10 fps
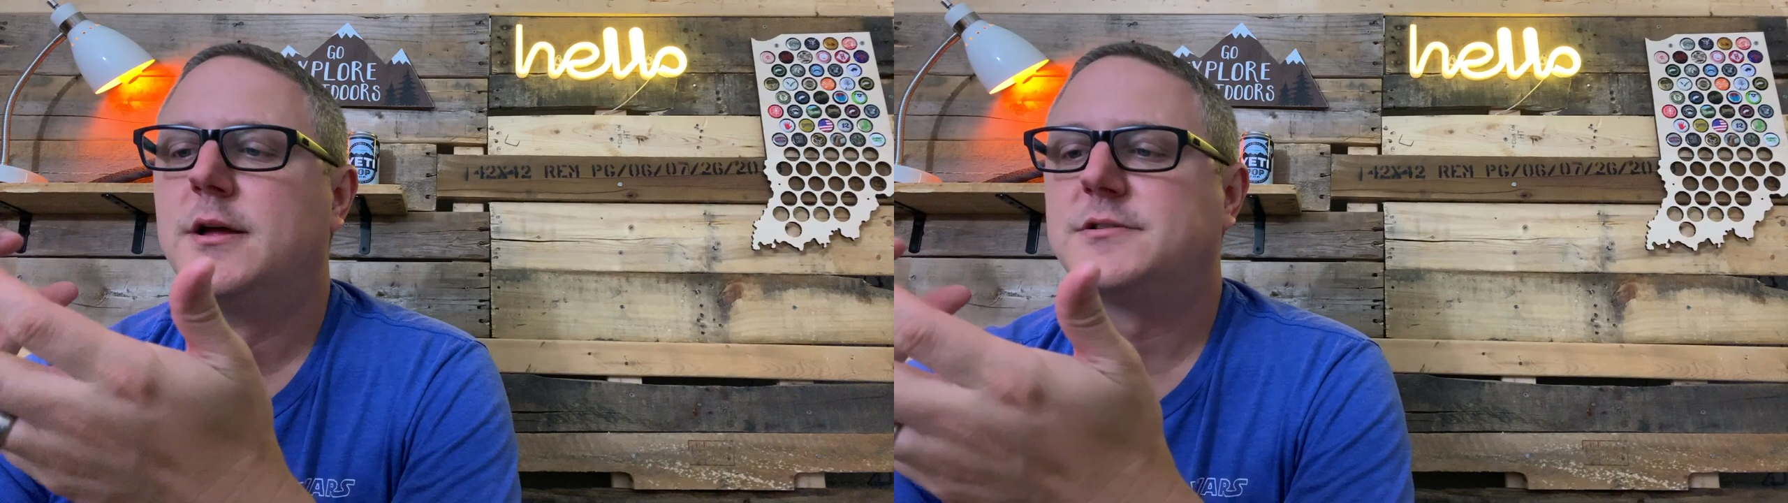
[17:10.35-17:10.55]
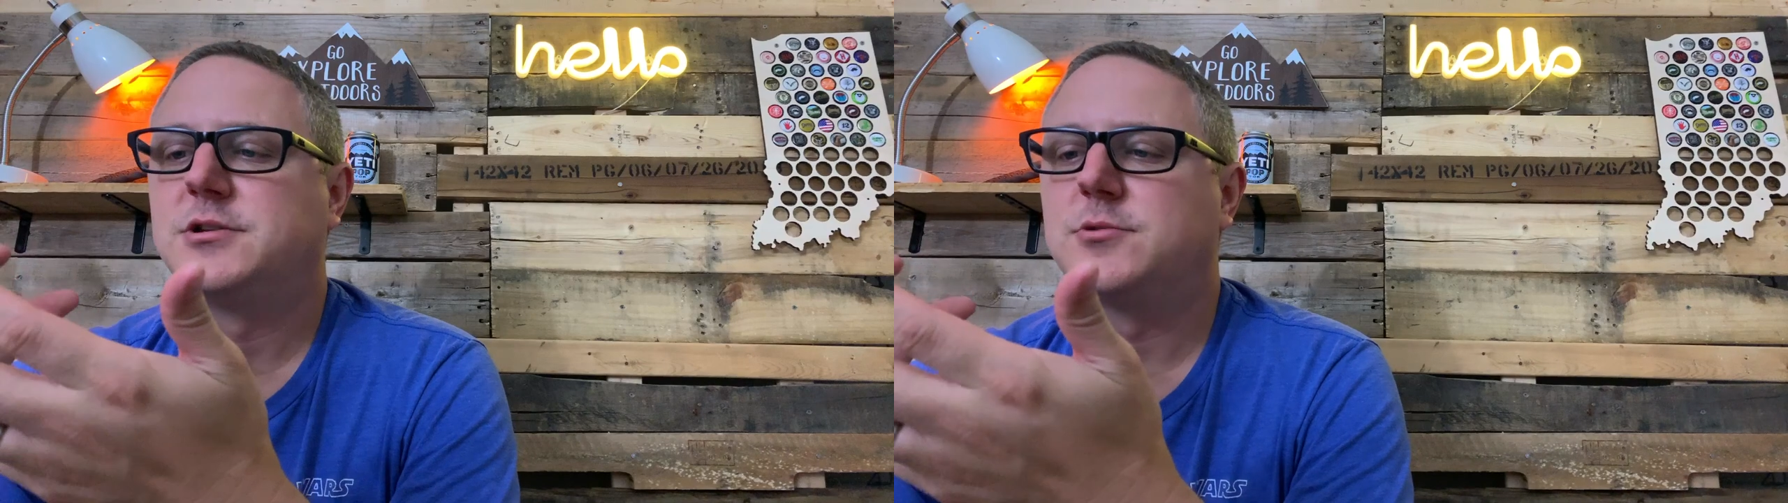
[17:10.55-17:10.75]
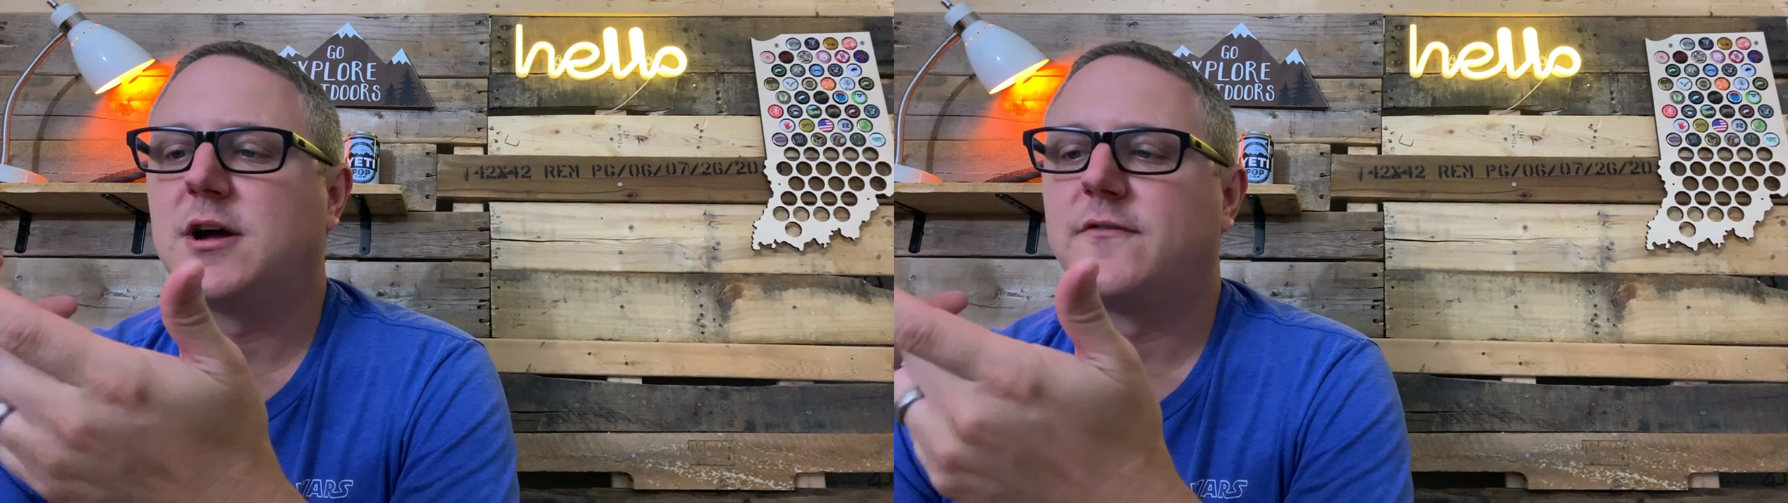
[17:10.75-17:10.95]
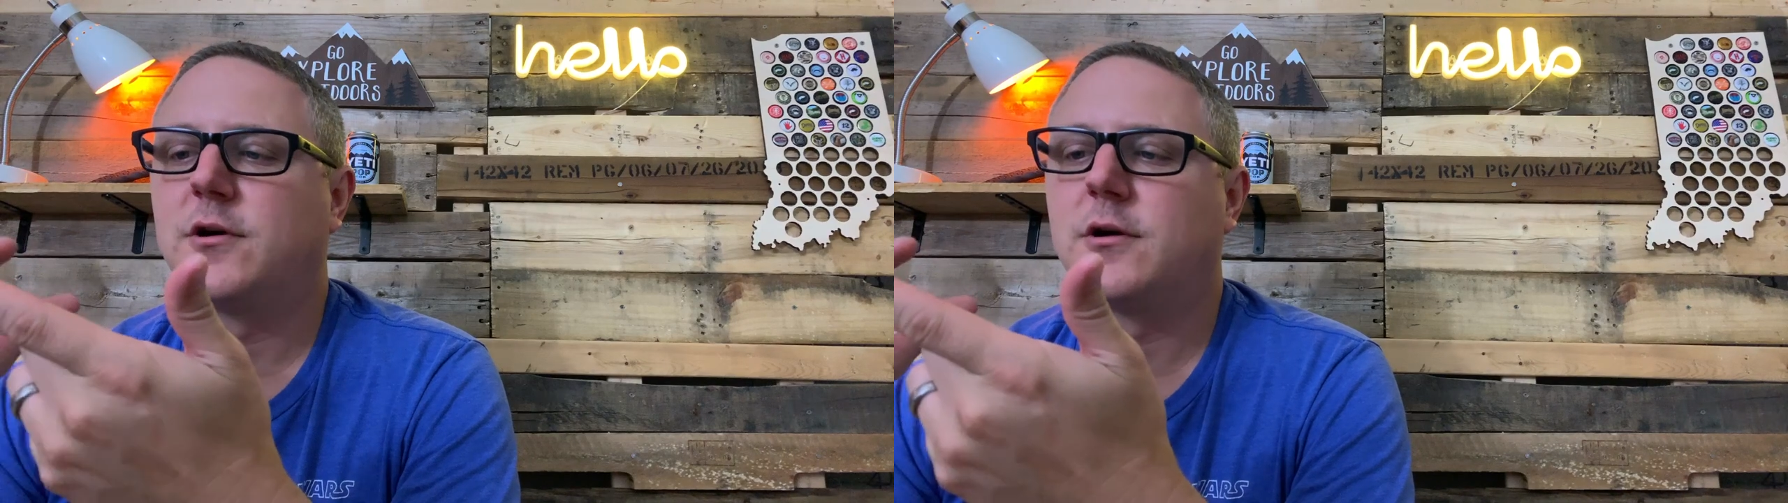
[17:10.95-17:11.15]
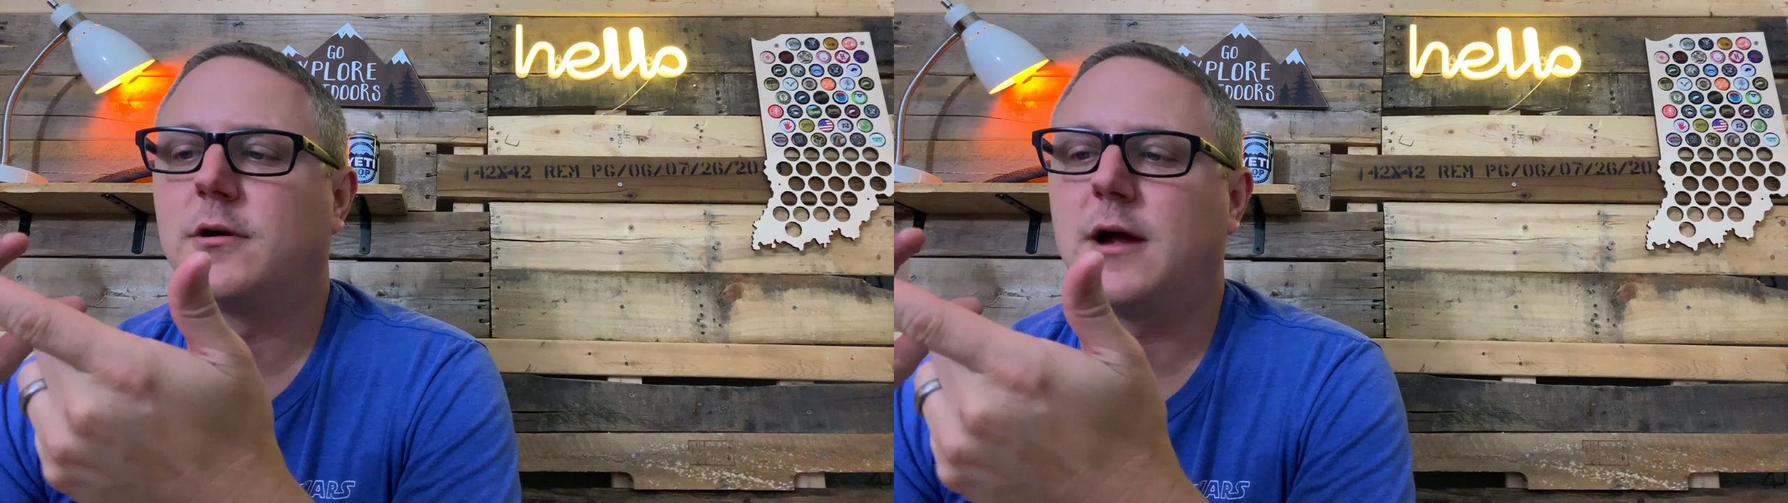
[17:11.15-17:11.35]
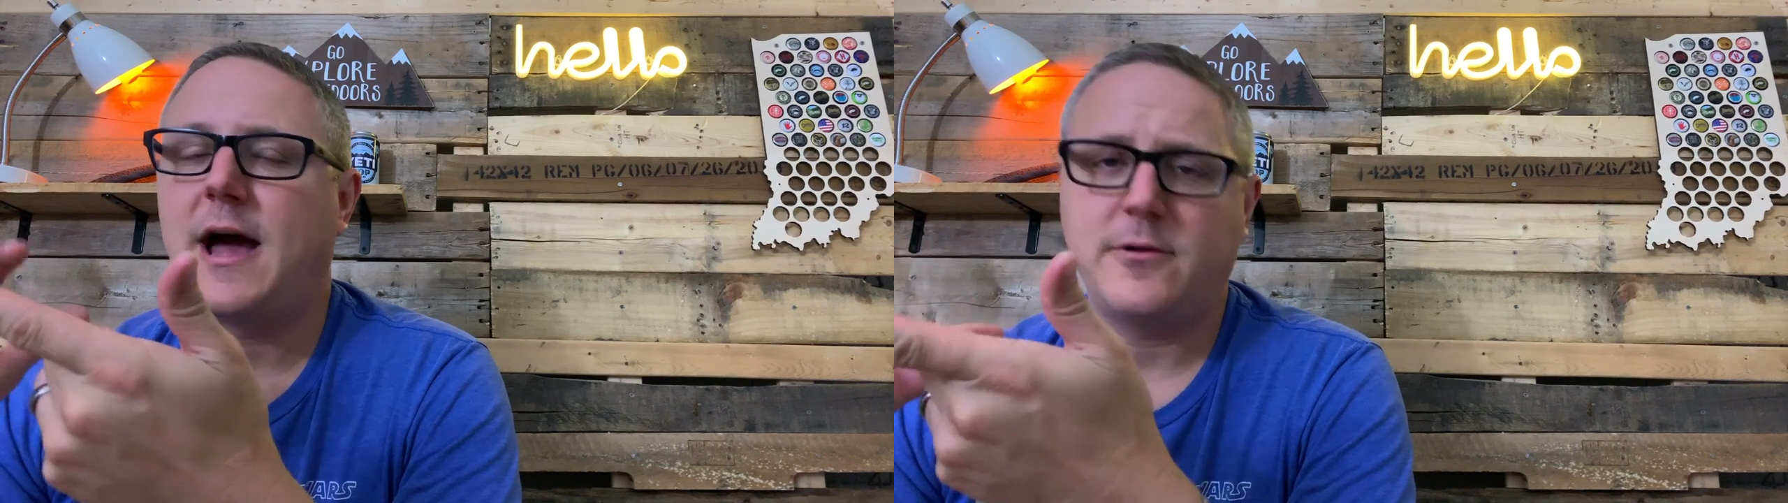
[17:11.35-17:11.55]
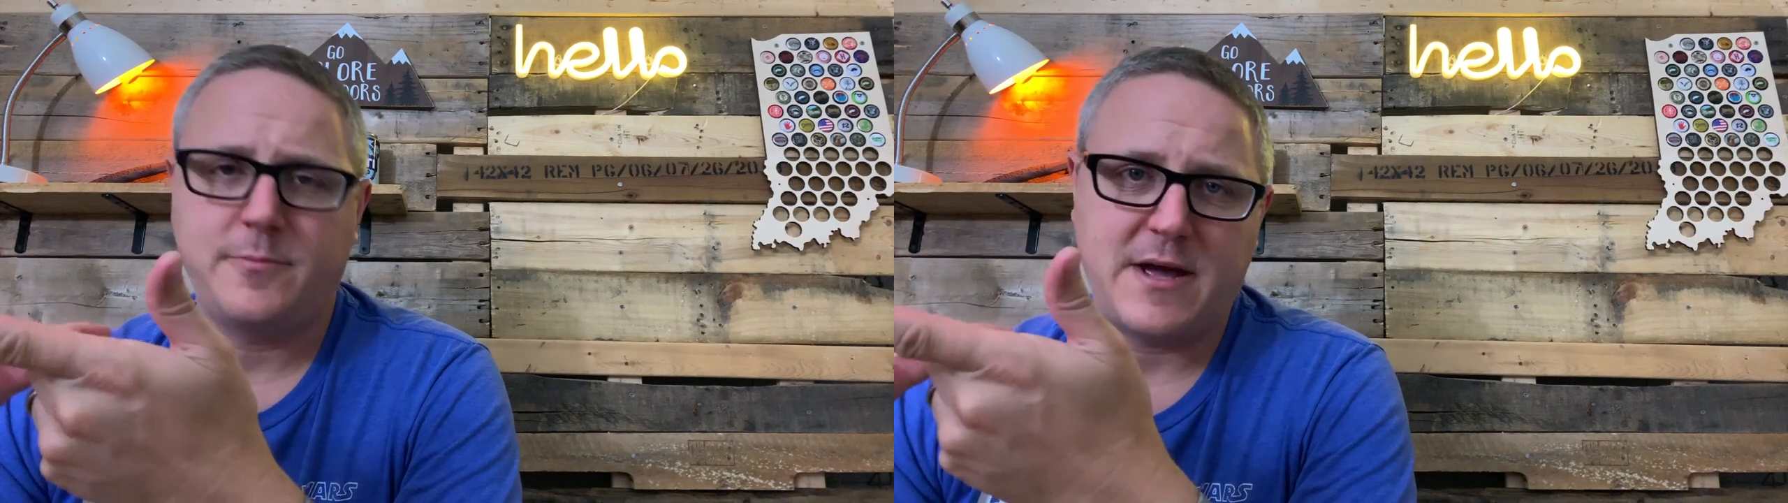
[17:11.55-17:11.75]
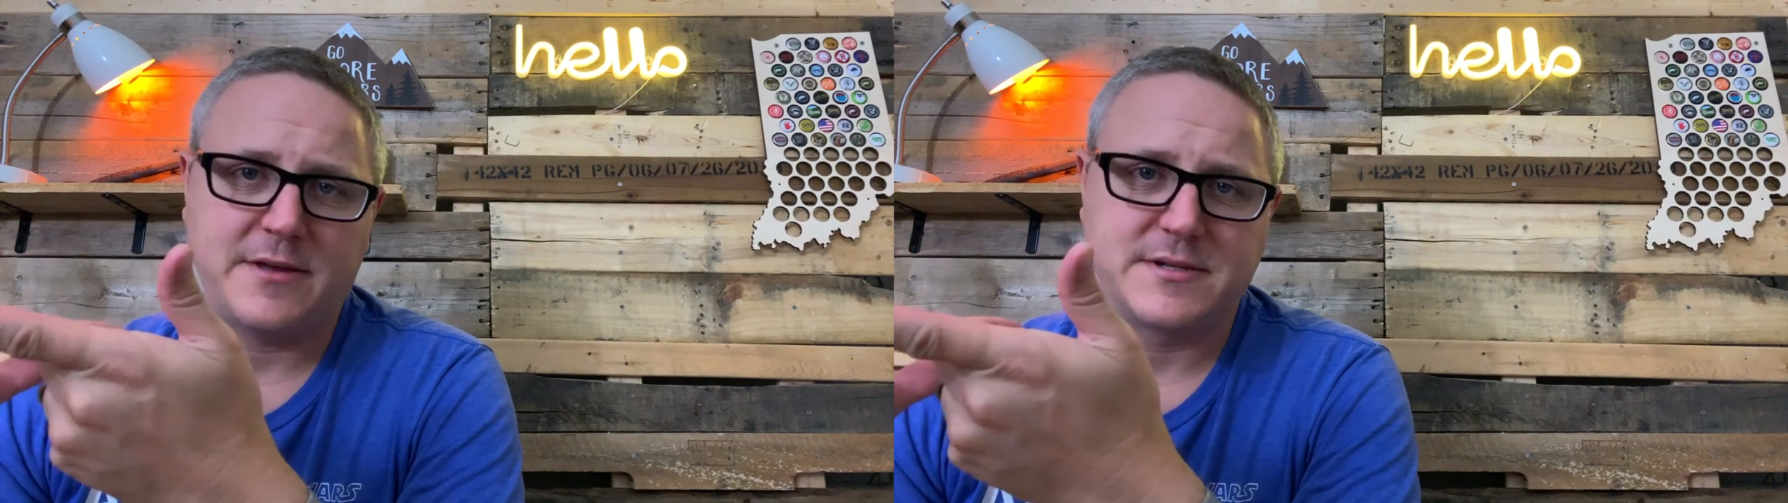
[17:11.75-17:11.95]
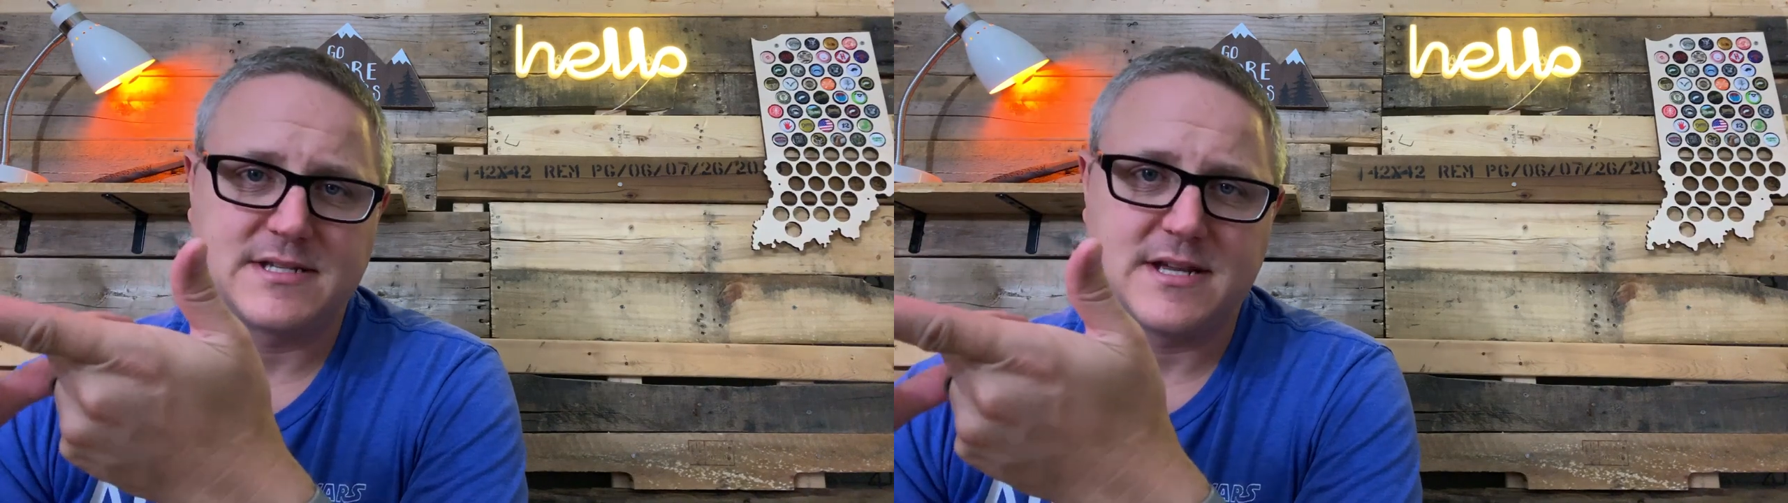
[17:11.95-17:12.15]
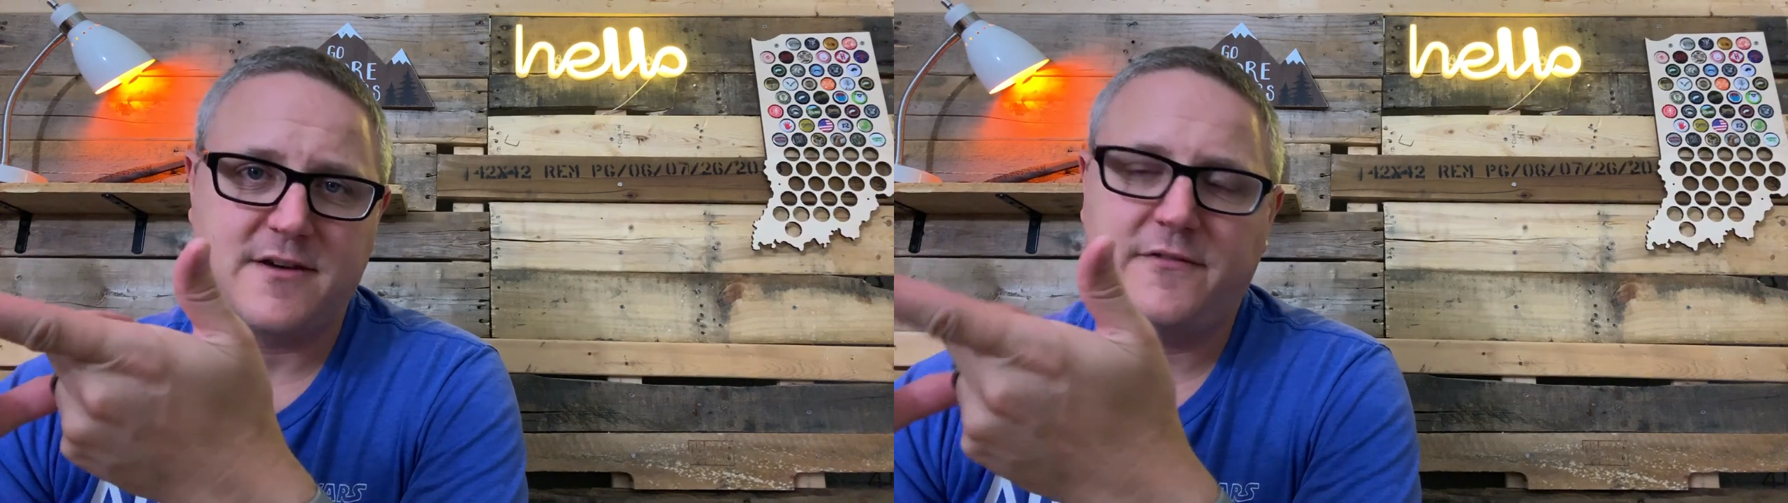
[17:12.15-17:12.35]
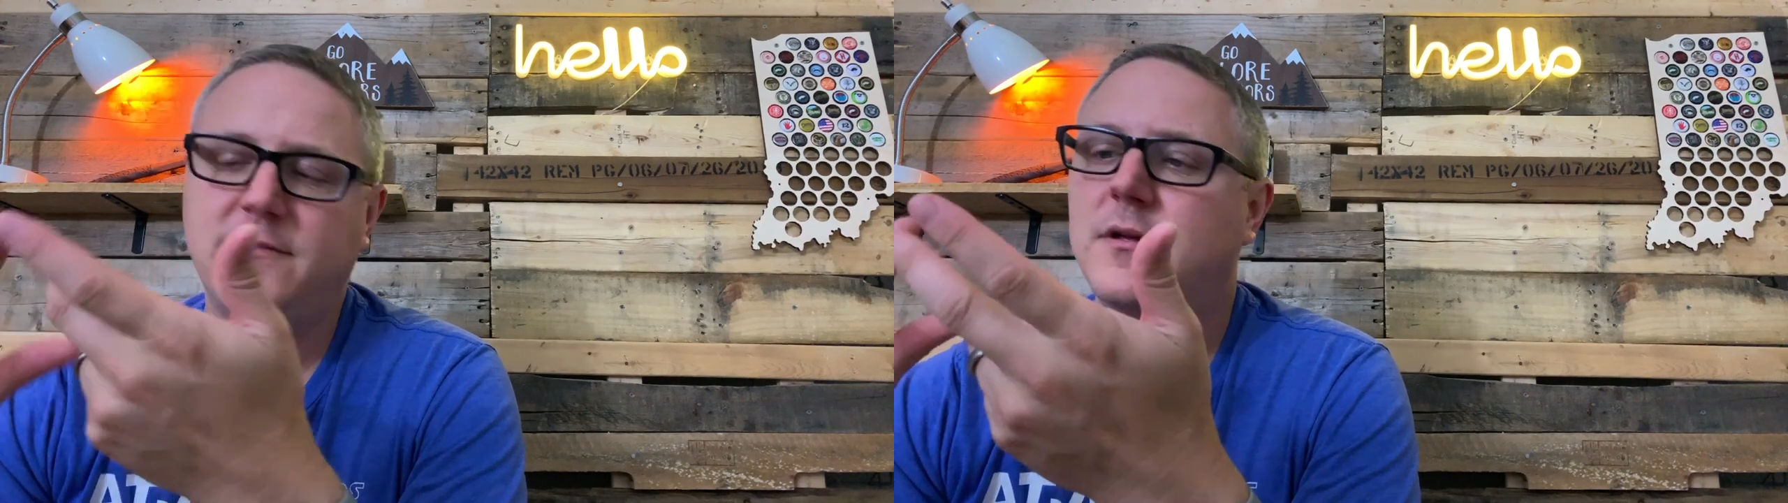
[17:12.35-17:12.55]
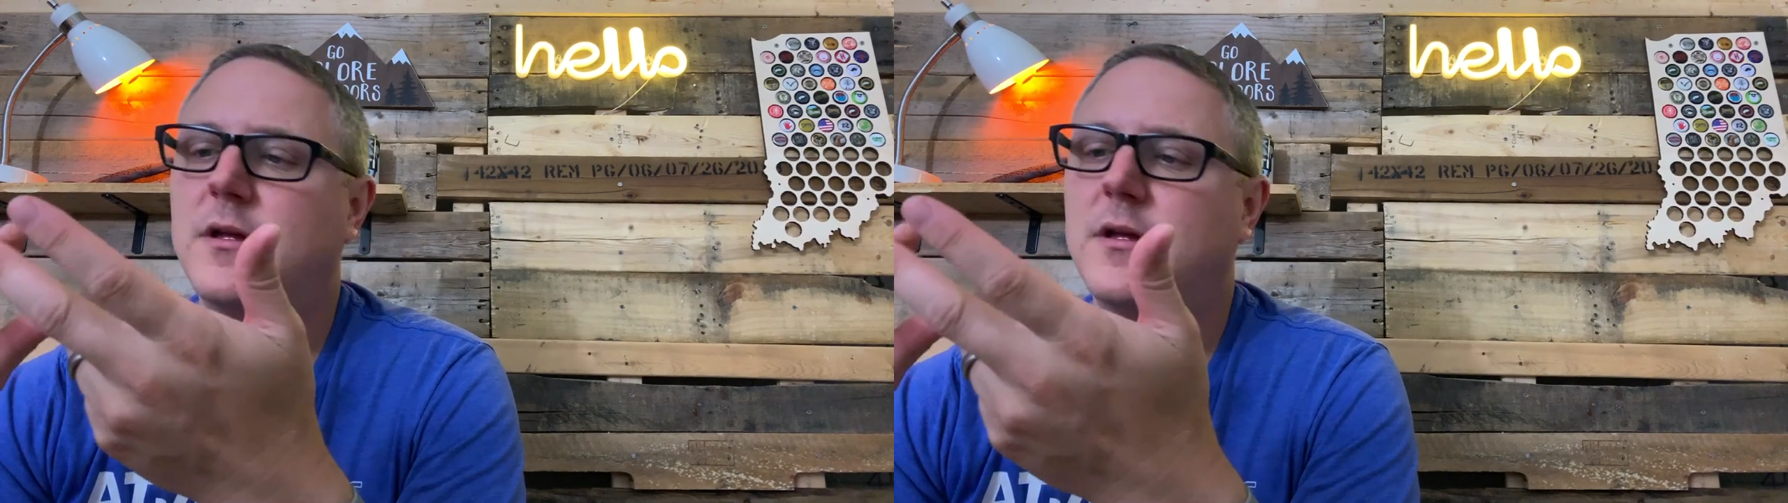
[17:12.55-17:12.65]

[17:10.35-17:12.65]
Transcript: to cover how to pack the stuff,